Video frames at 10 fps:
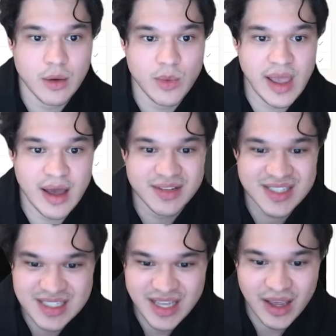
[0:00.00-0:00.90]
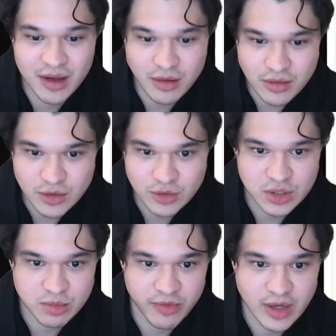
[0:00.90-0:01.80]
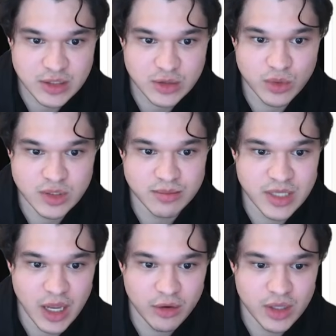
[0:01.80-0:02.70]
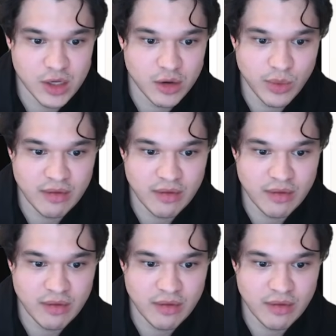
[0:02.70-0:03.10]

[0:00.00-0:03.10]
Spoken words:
We have scale, so it just provides us with some scale here.